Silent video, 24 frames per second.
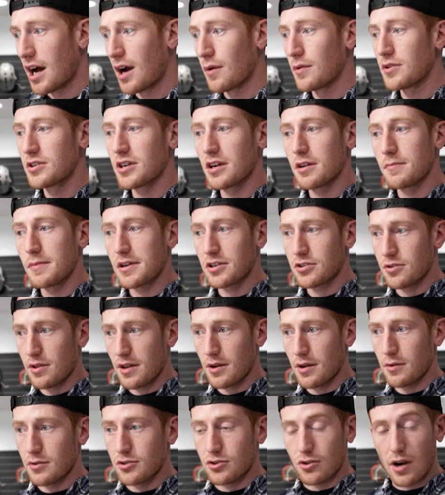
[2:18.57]
We tried to make sure
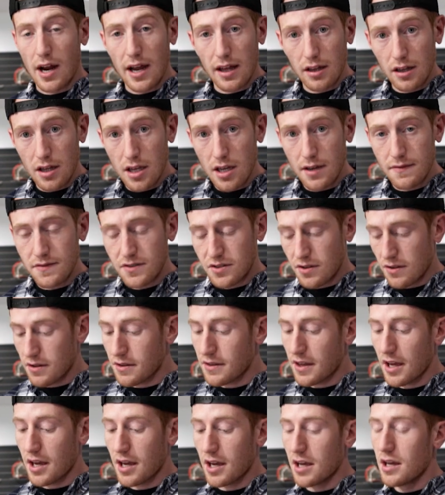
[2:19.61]
they were dry leaves so that
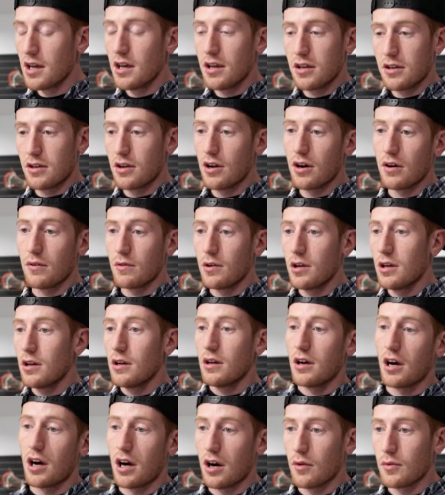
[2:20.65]
they,
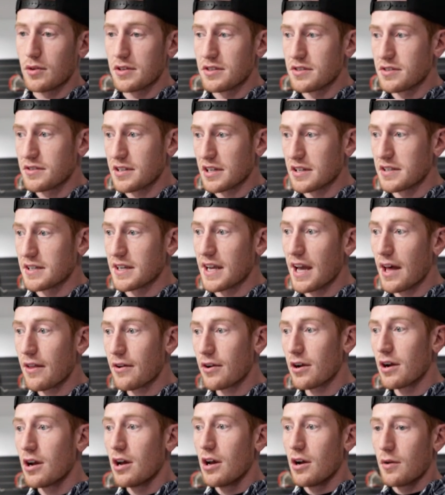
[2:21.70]
wouldn't stick
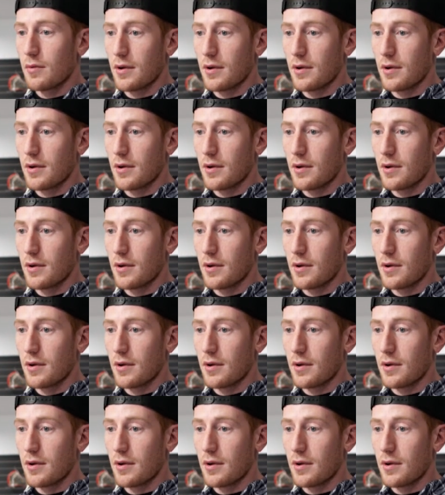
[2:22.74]
together.